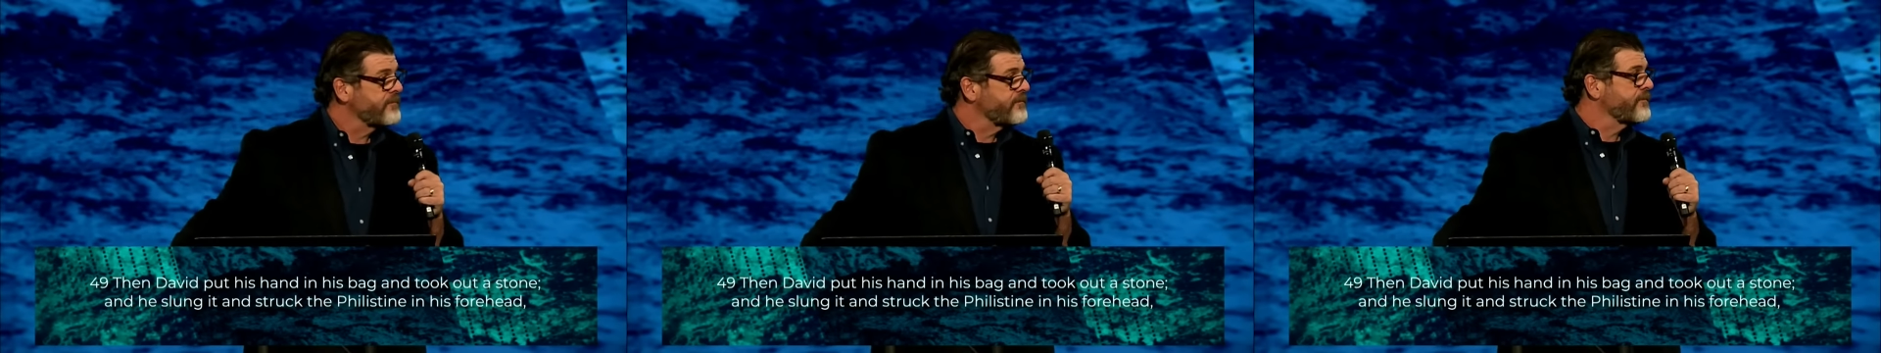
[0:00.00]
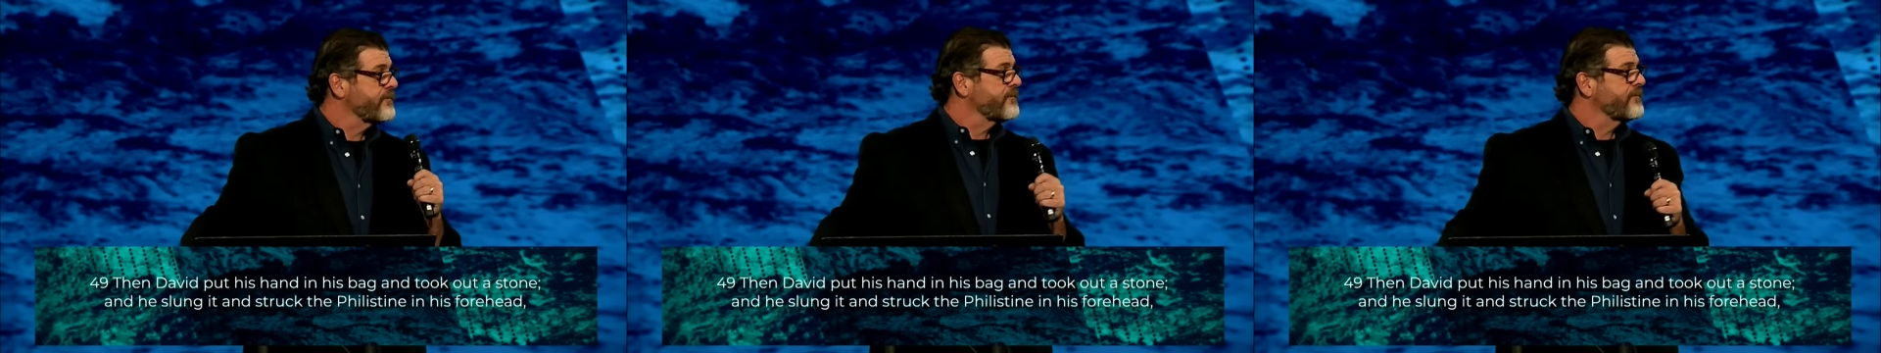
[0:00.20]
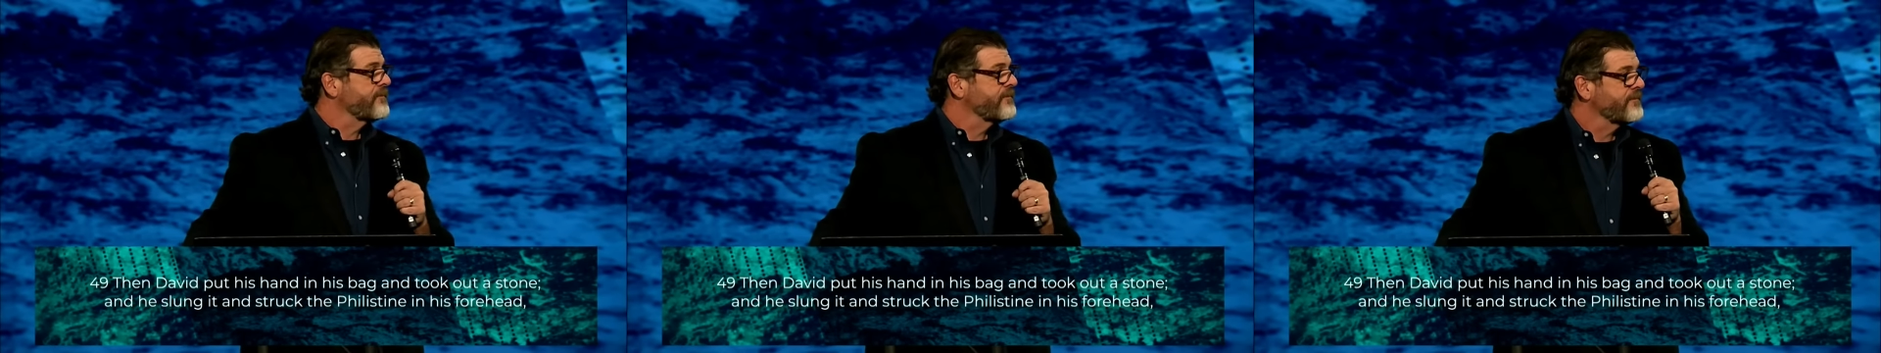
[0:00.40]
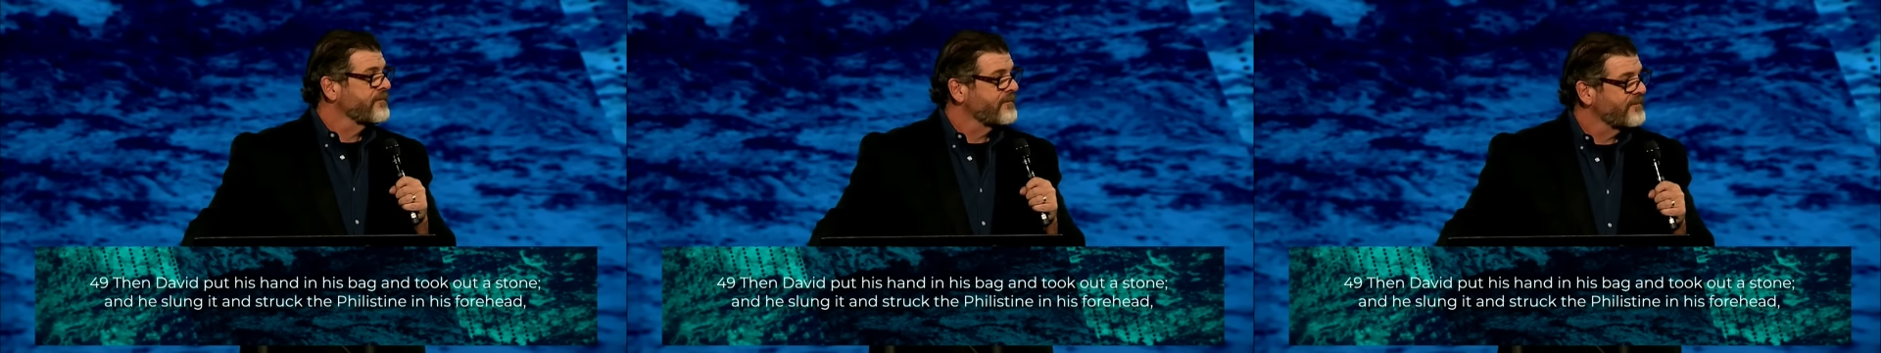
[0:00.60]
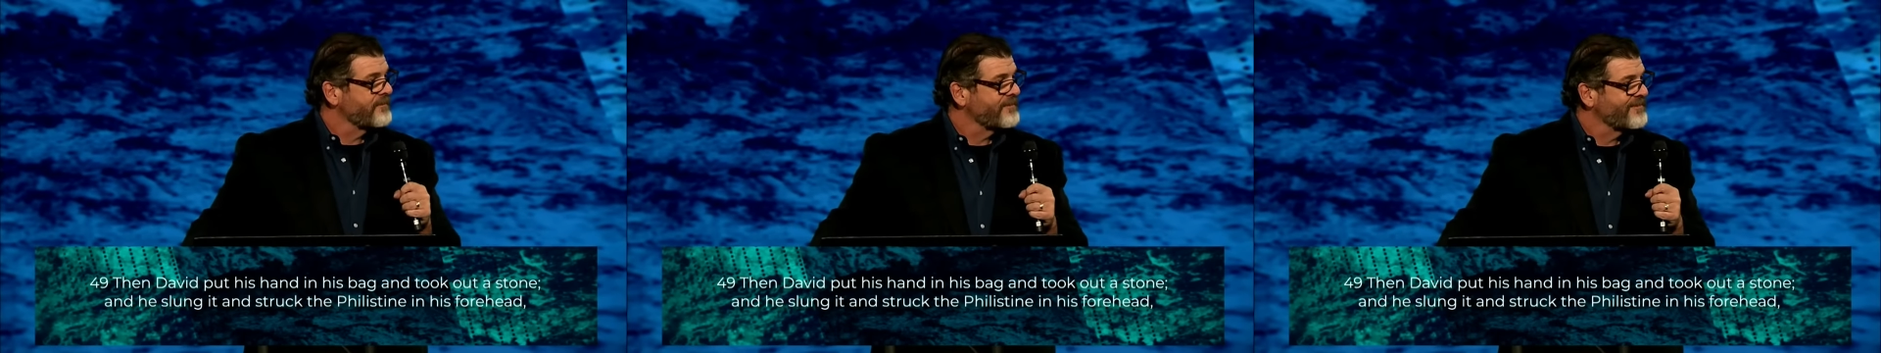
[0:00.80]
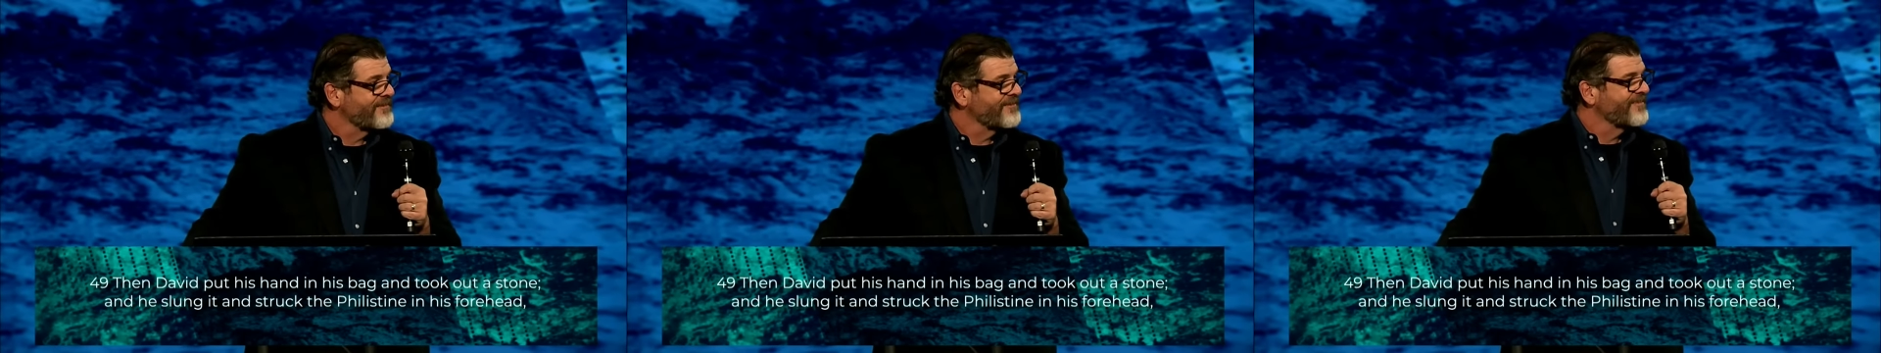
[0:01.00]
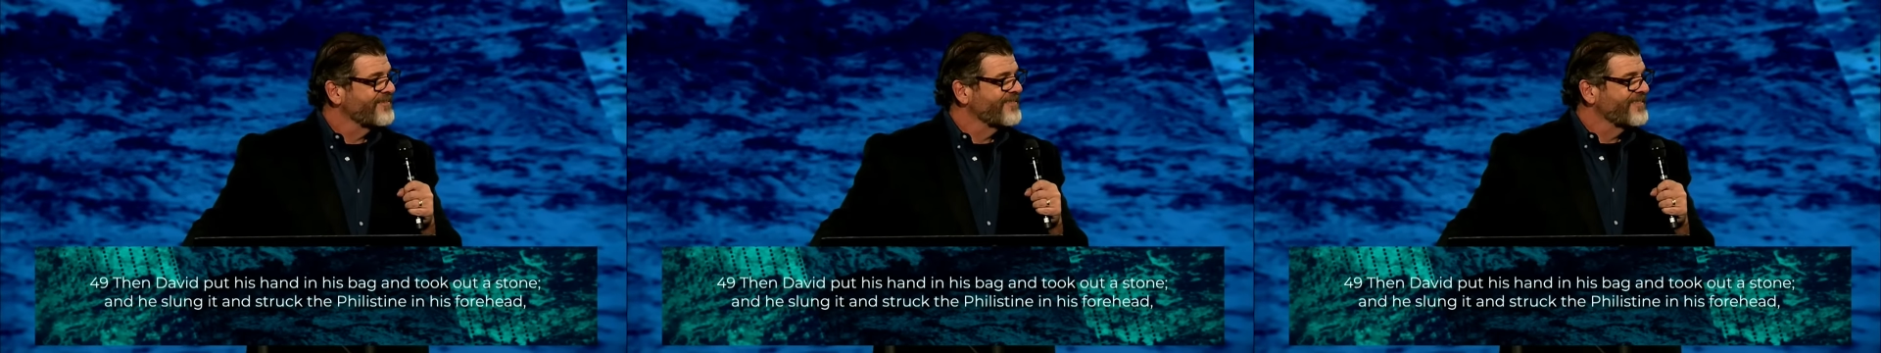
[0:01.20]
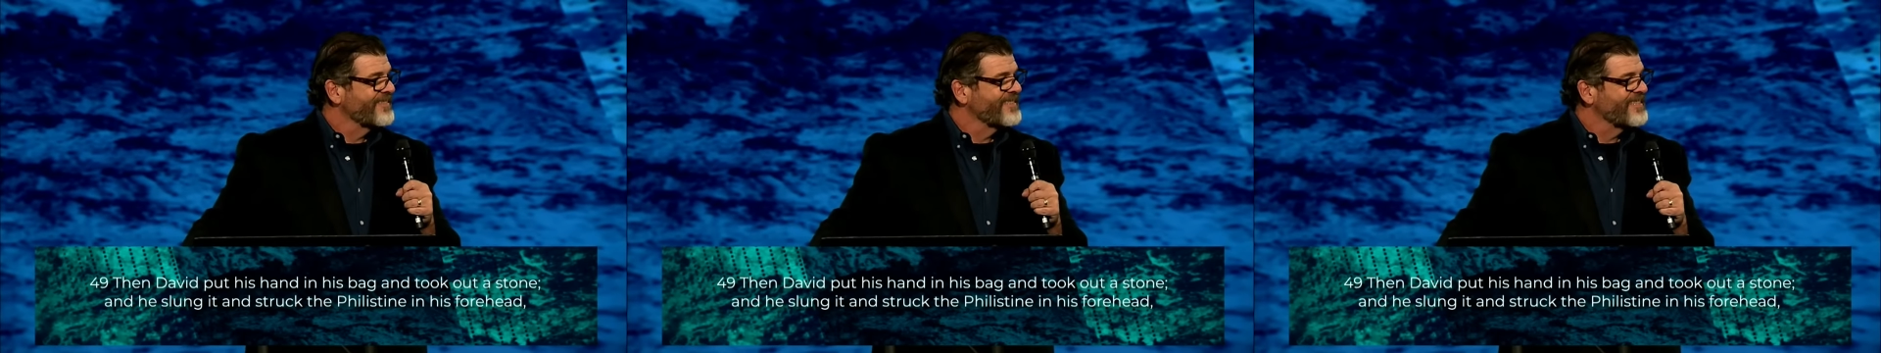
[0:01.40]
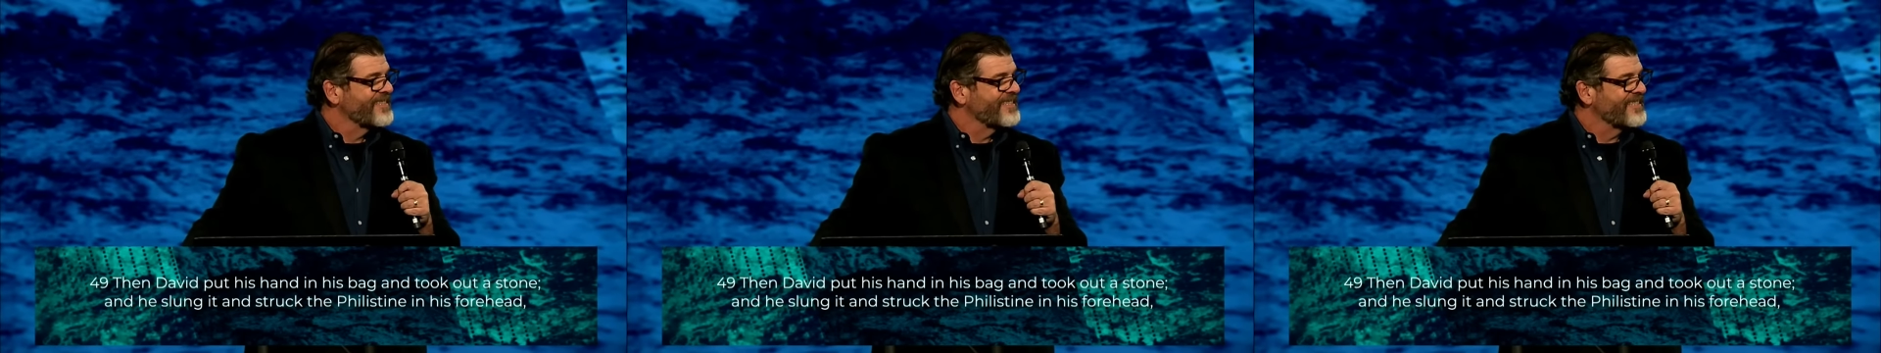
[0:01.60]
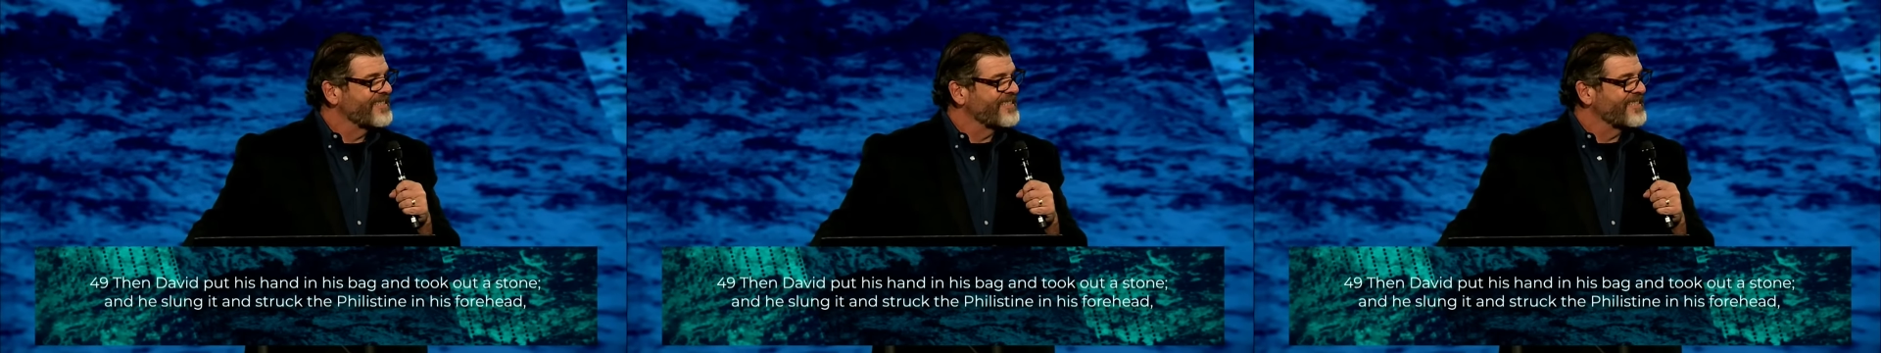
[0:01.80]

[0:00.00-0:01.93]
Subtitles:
Nothing is said.